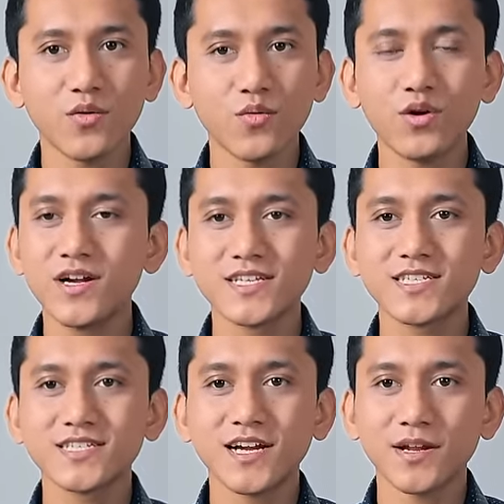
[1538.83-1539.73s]
weren't
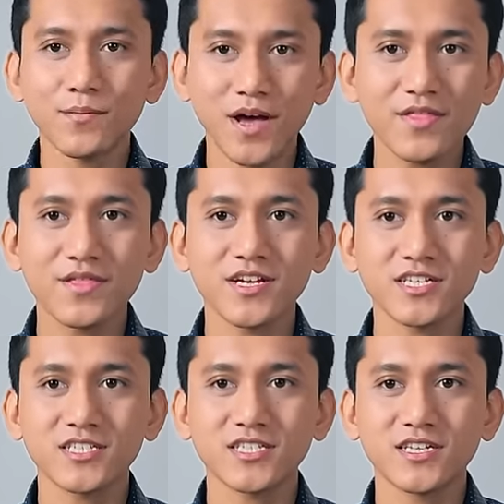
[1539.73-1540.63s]
necessarily bad
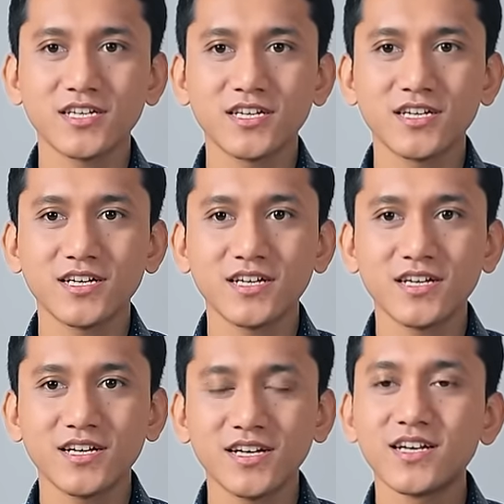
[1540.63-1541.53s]
things.
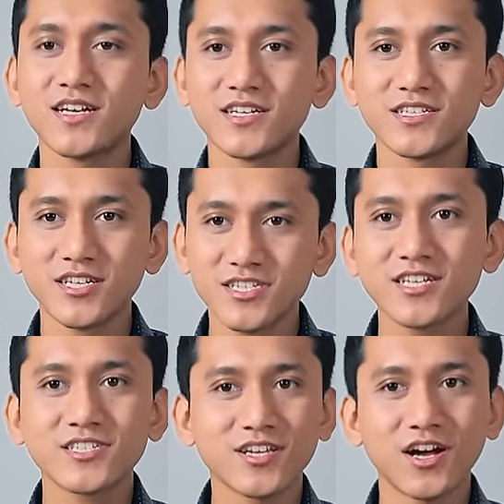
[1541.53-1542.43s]
Just
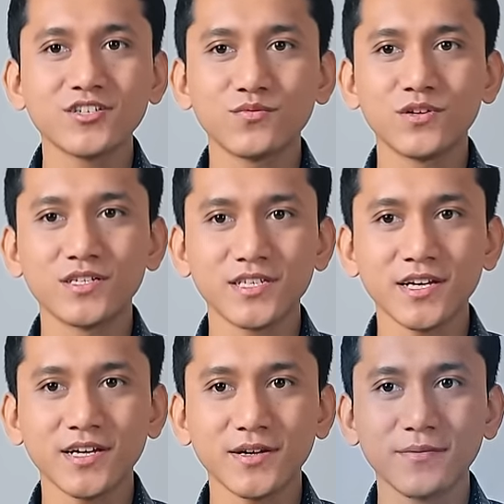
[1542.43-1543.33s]
as God's words
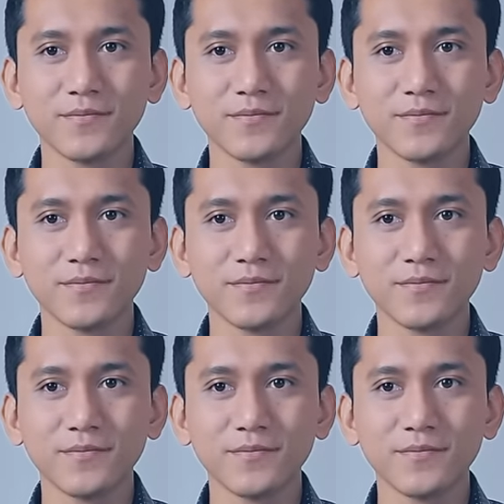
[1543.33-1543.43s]
say,